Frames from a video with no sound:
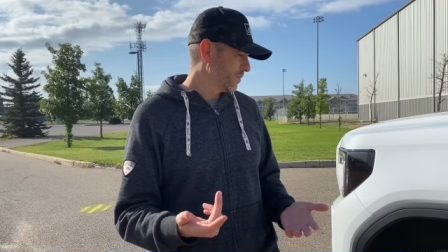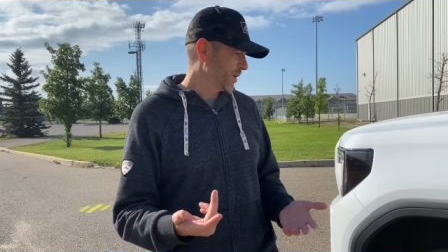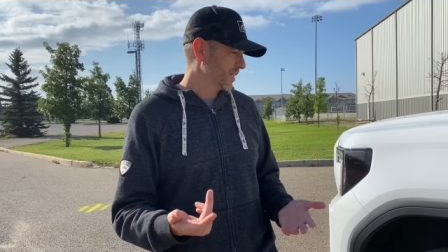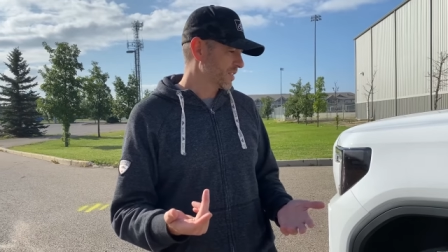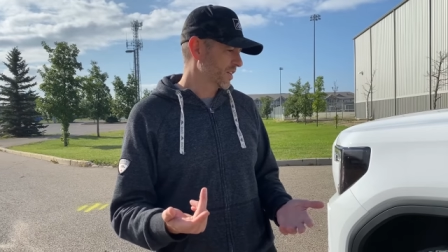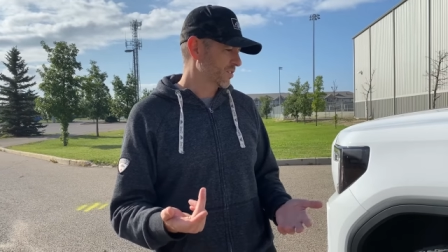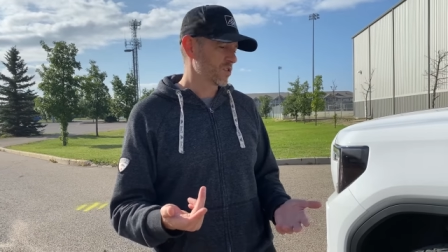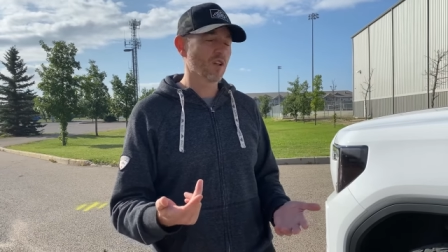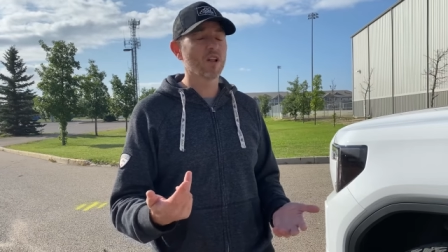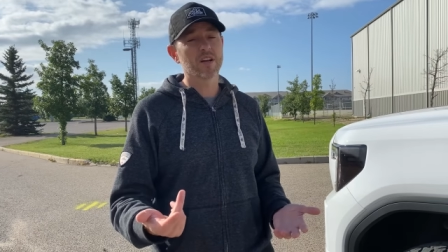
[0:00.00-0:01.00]
But
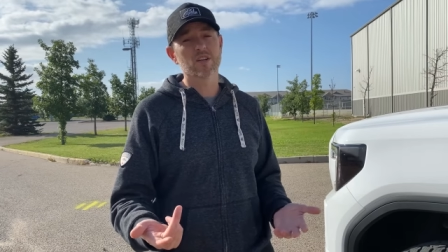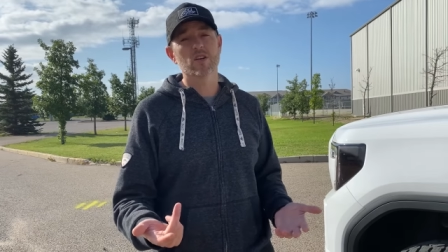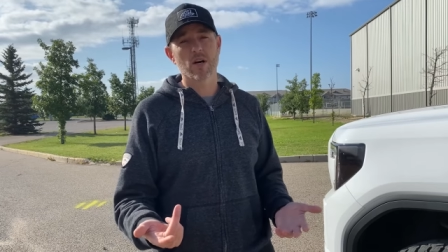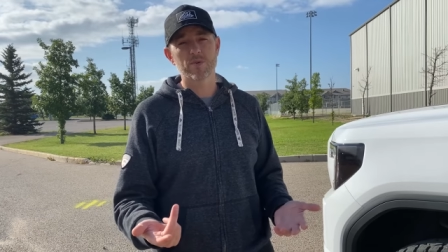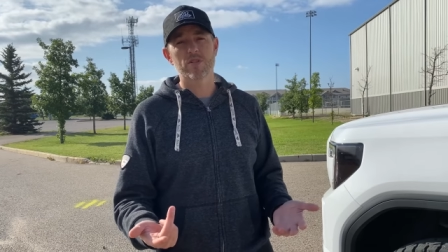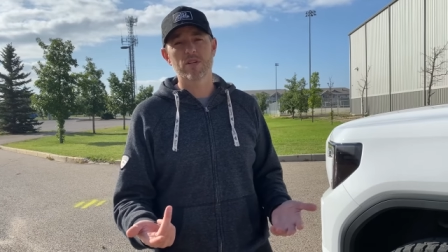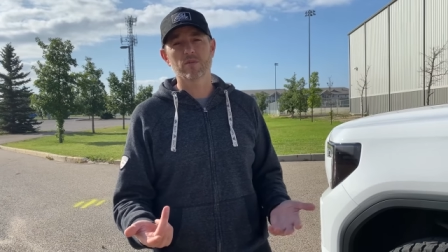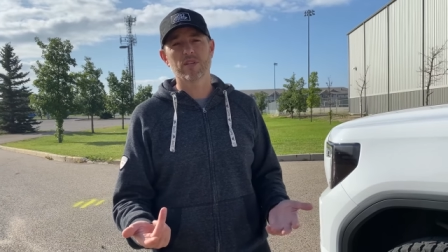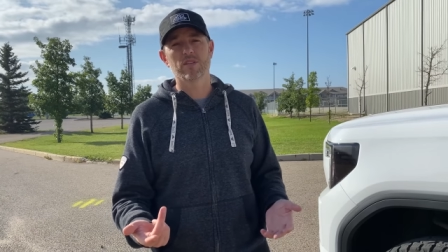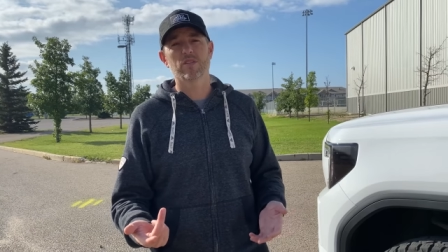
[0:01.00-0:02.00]
there's a lot of good options
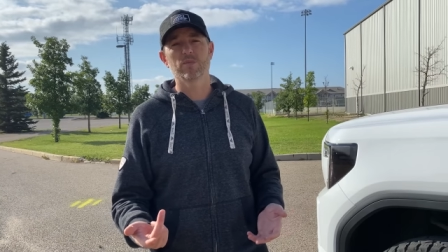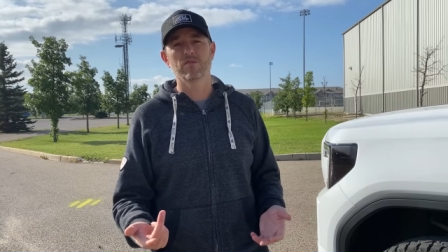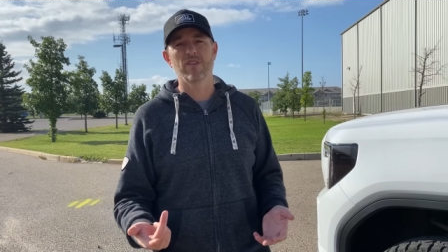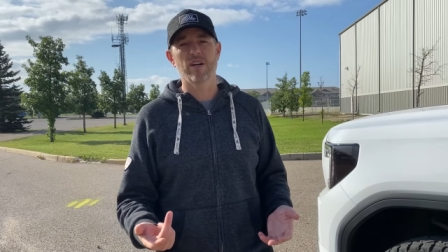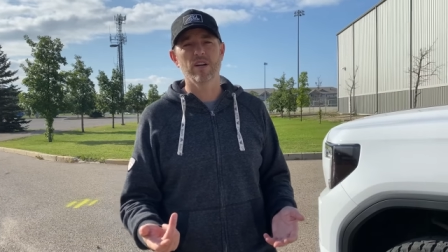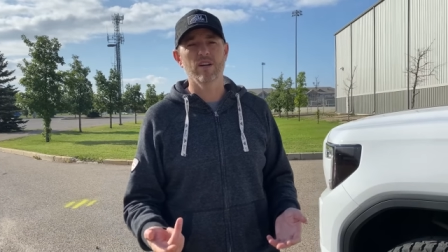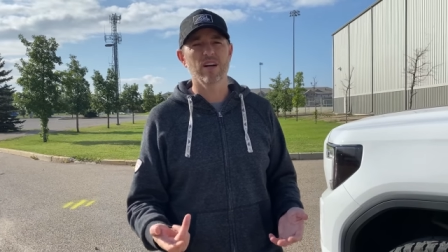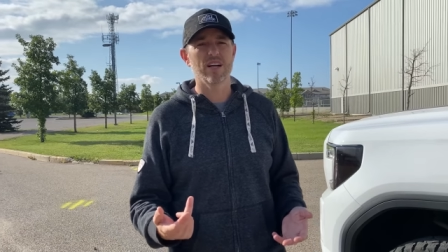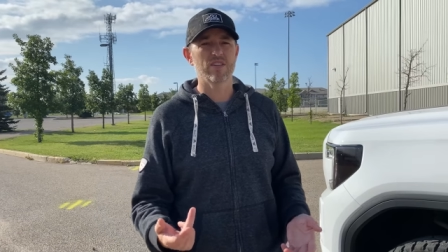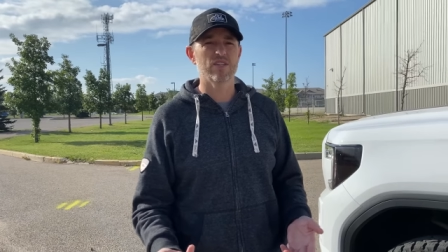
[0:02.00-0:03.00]
out there, to be fair.
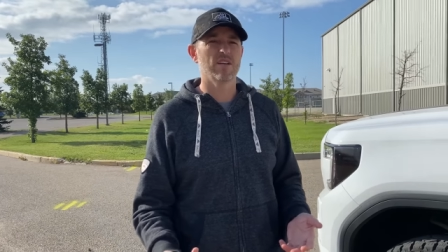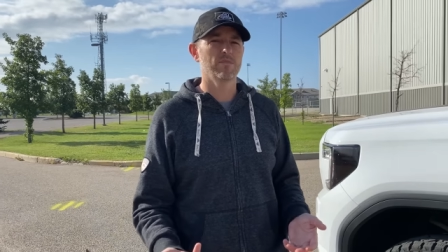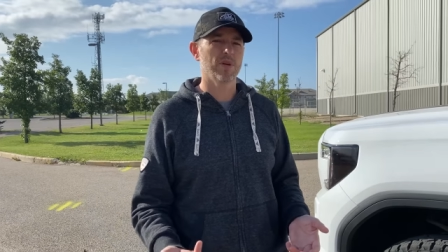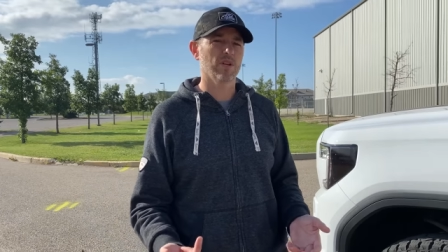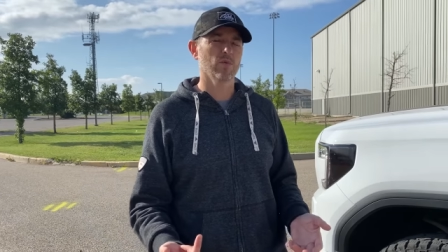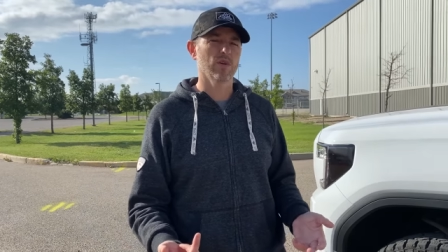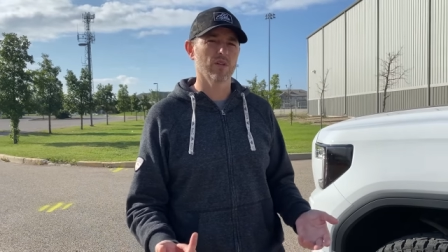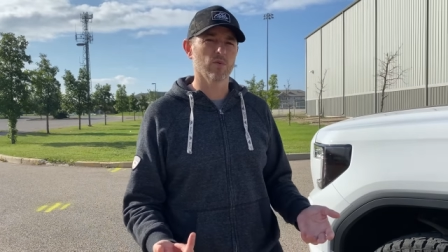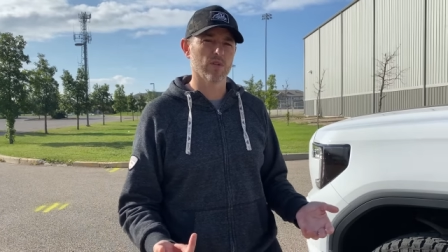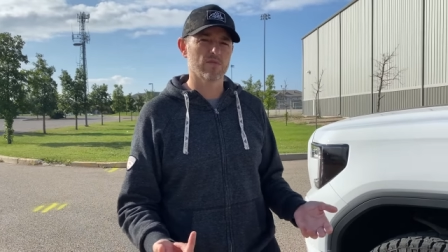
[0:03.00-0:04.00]
I just haven't picked the one
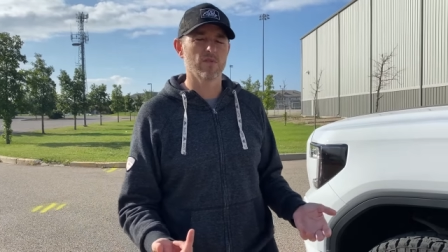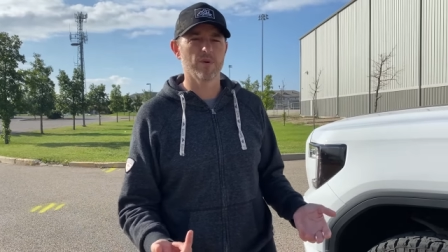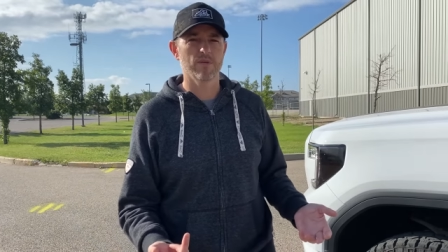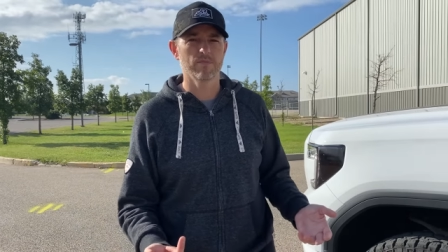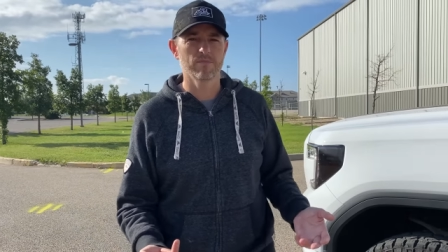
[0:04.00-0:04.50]
that works for me.